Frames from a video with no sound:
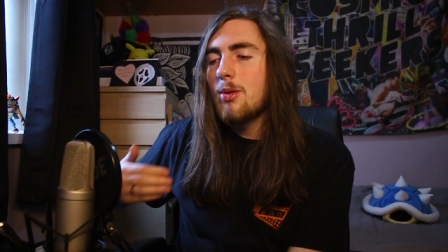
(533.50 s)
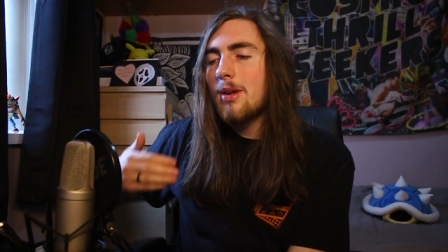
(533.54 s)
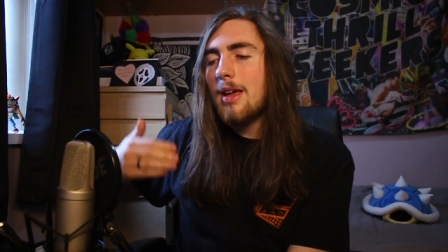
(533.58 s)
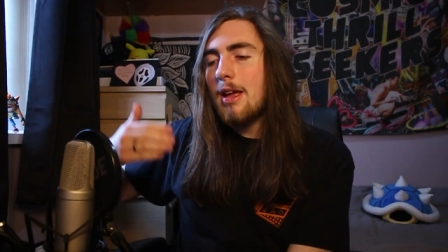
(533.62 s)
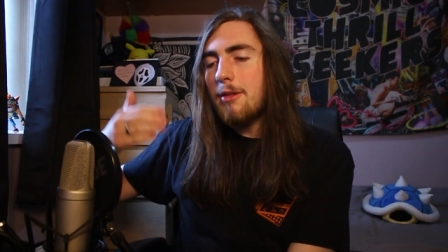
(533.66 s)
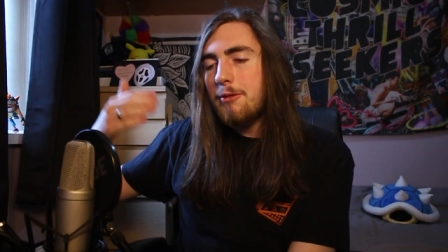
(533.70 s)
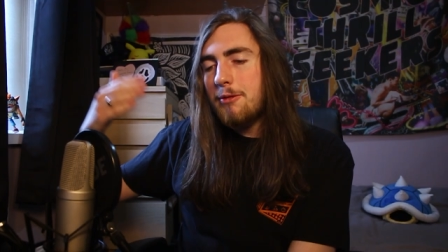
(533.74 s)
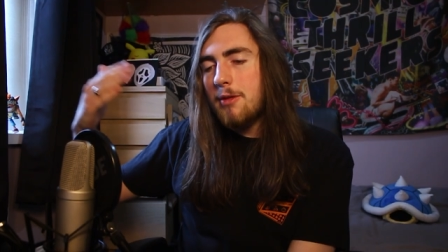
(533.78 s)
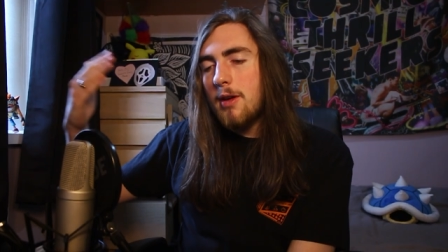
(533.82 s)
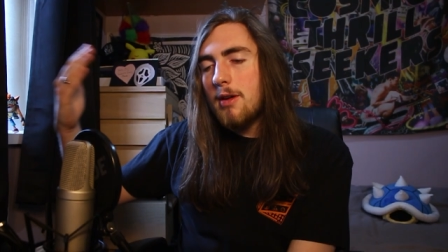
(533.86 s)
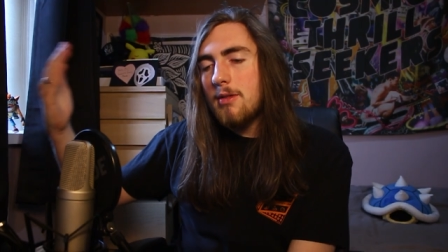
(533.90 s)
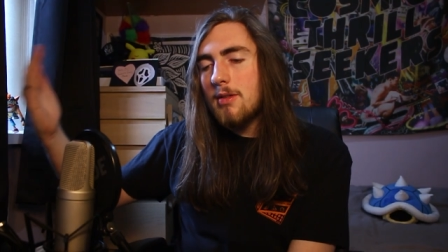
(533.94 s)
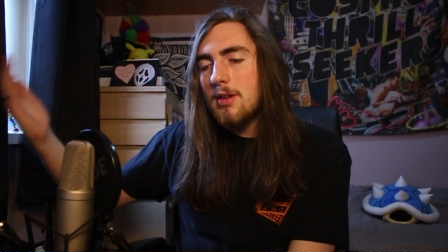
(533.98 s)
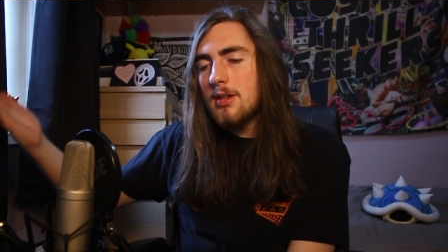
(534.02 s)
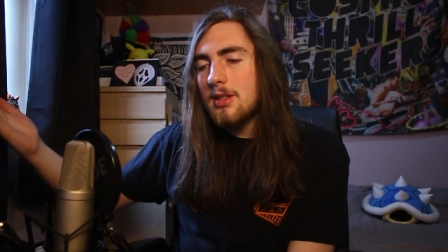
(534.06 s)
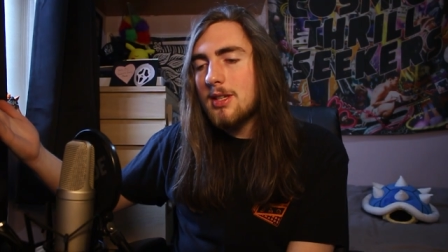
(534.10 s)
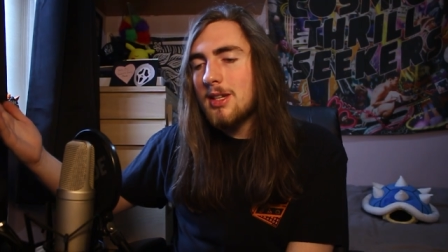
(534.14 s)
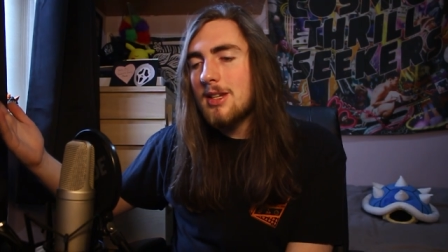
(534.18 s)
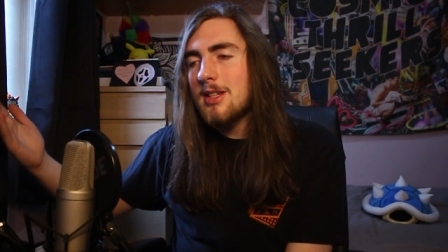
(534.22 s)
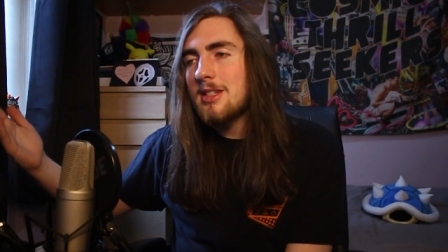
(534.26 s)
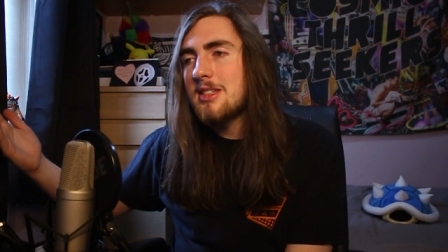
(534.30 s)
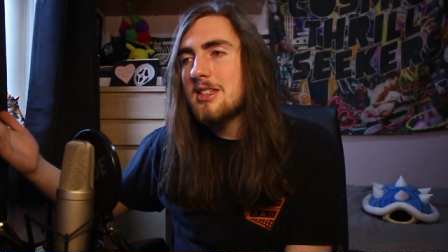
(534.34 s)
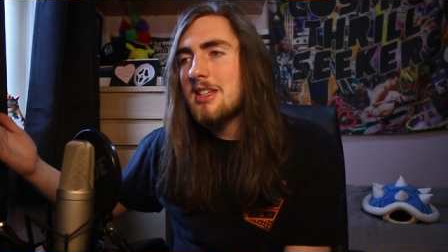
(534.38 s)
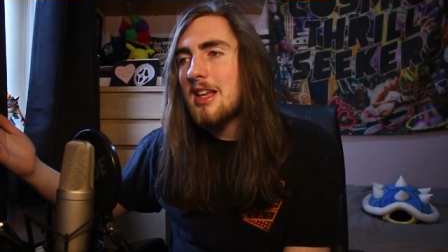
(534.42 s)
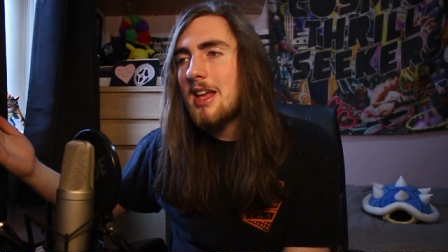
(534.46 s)
we get further into
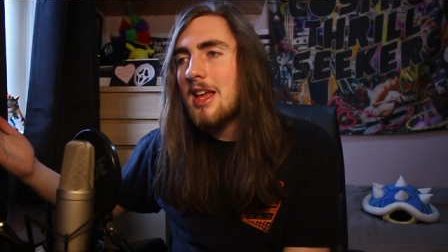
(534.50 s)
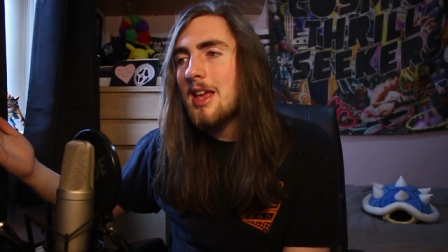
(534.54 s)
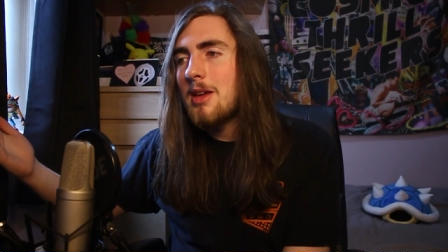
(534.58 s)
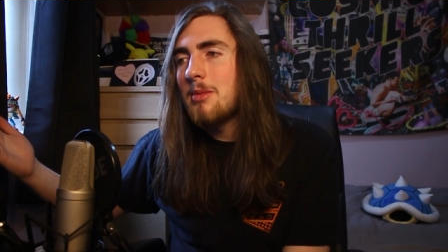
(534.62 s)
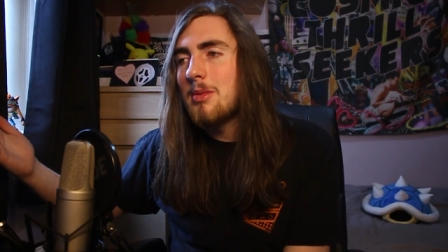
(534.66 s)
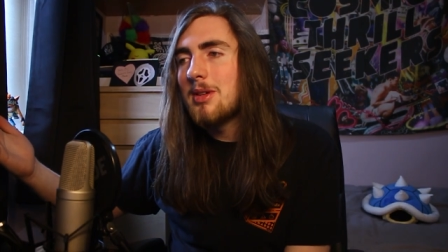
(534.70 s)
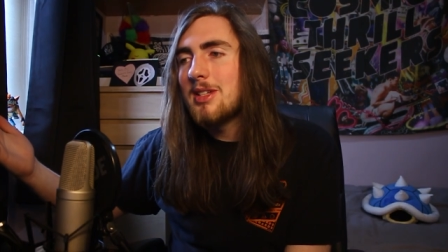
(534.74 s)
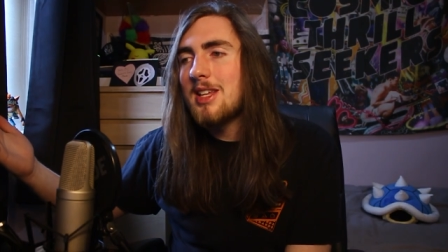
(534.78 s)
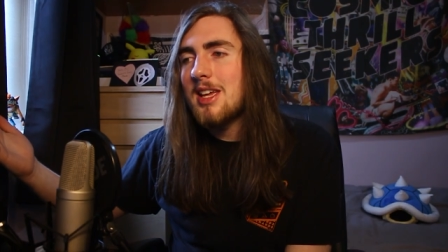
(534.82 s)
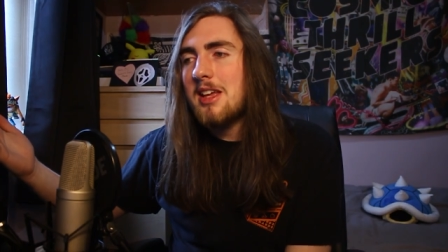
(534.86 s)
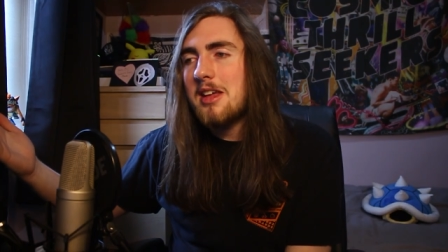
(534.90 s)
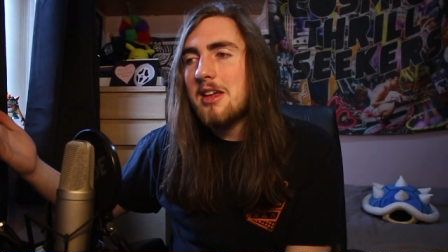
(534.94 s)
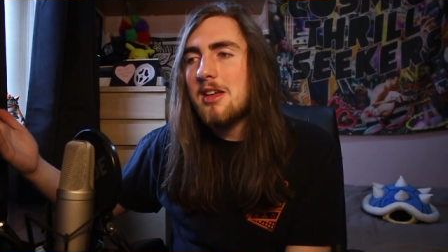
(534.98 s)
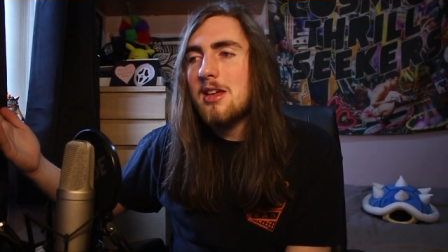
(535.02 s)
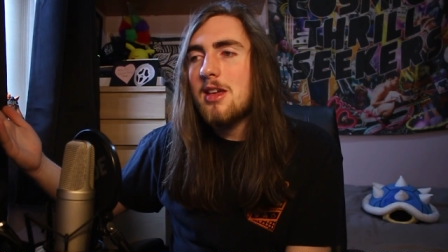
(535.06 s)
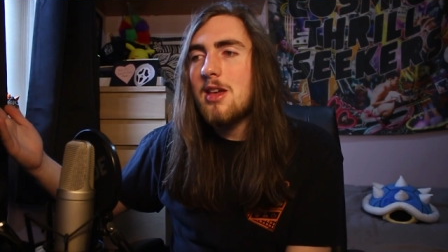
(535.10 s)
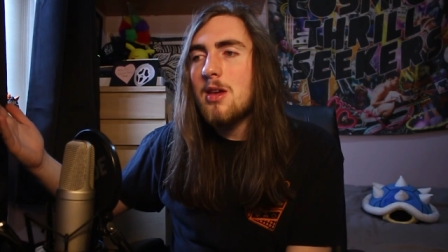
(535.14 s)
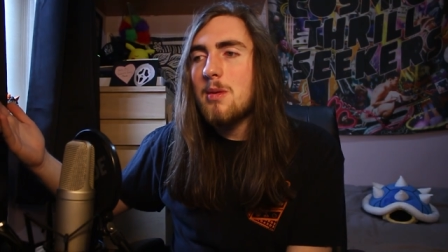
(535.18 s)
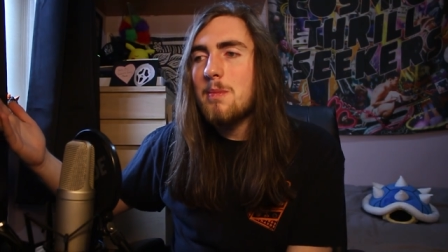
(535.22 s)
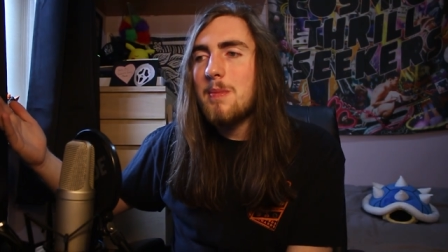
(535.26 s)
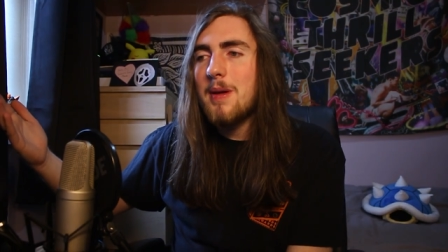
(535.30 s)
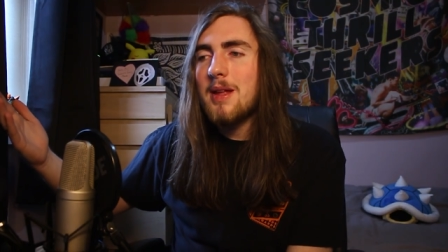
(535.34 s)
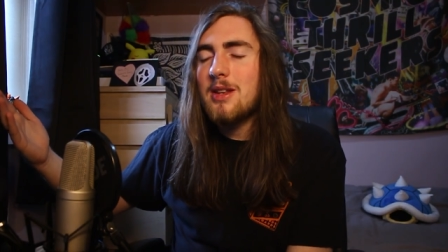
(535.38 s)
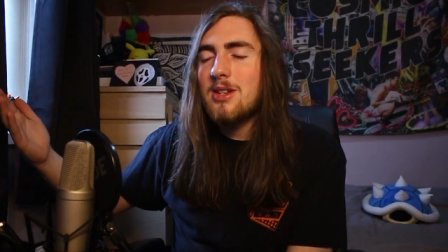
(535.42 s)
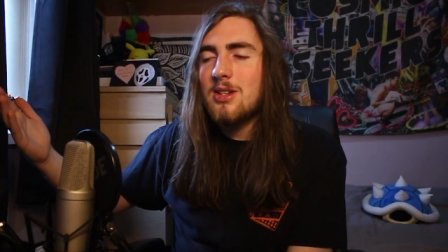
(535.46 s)
the city, and we take a
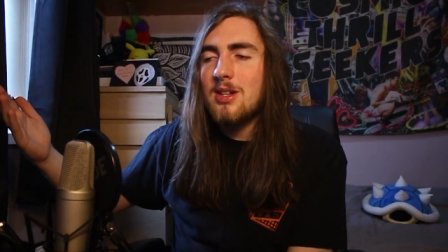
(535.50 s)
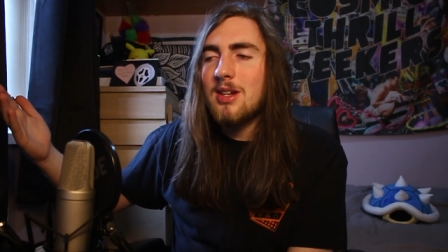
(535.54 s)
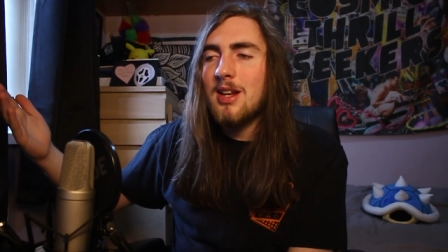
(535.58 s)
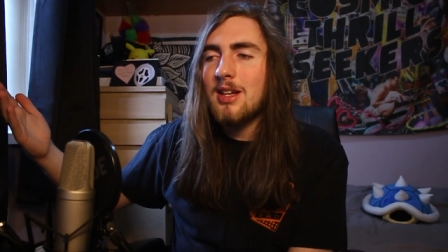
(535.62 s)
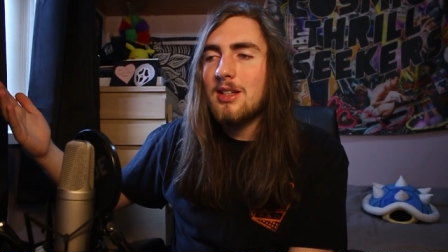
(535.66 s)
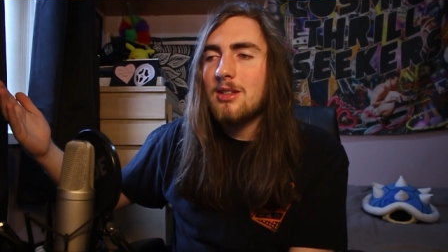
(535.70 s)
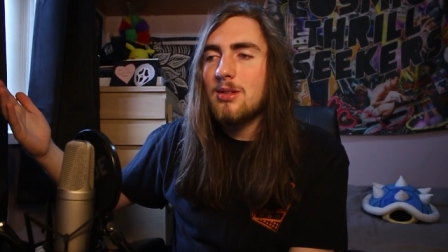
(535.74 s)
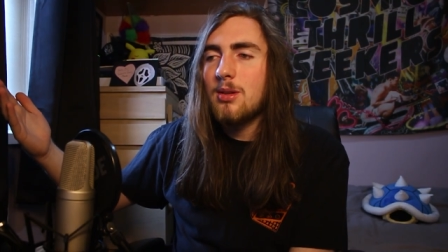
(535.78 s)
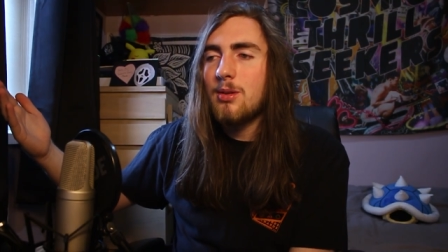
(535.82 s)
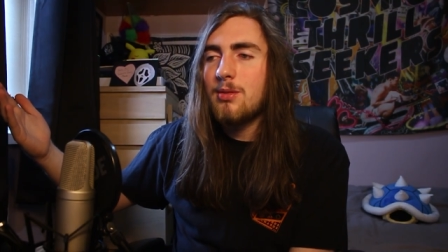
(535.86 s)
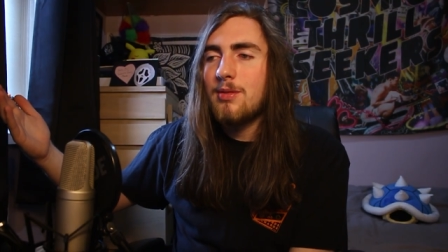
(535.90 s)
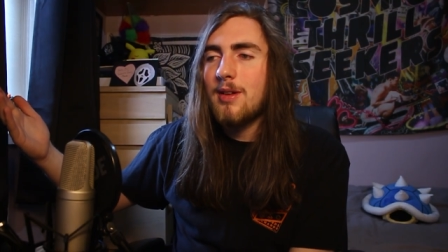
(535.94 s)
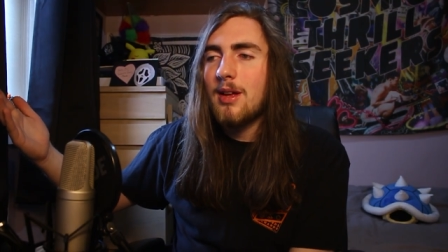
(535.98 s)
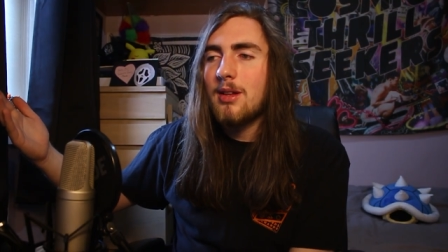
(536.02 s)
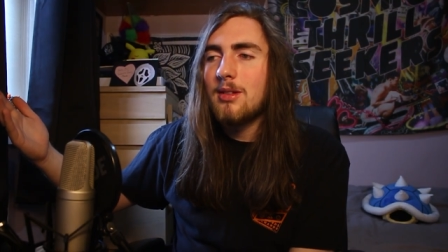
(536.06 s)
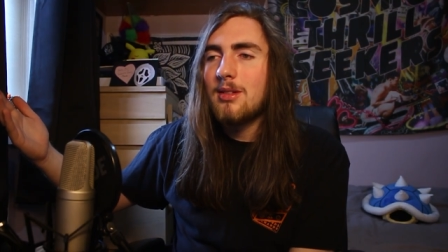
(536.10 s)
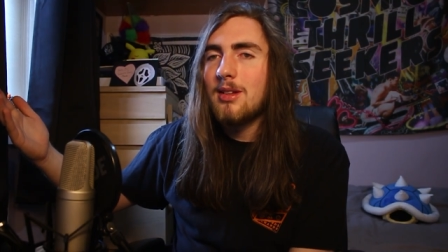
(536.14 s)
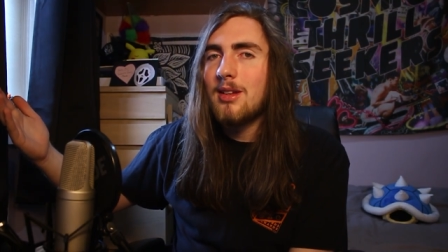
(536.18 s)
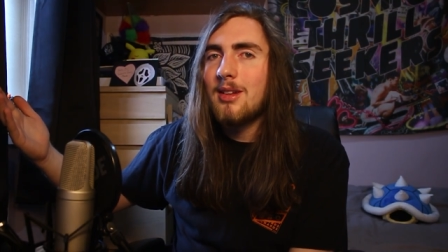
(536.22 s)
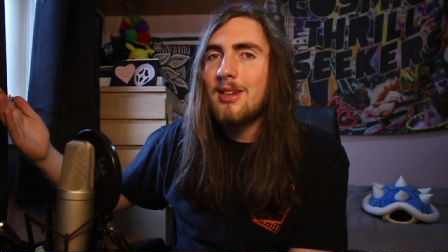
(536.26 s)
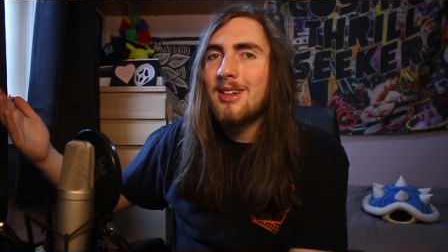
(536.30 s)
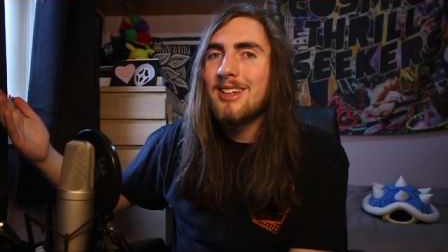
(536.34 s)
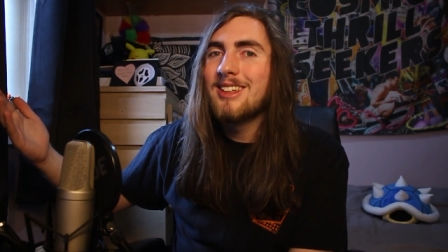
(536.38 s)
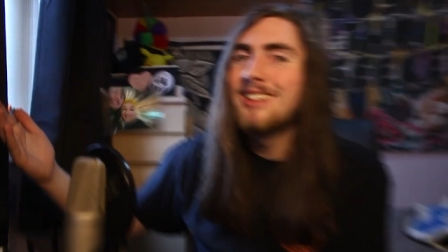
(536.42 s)
cute picture next to a fountain.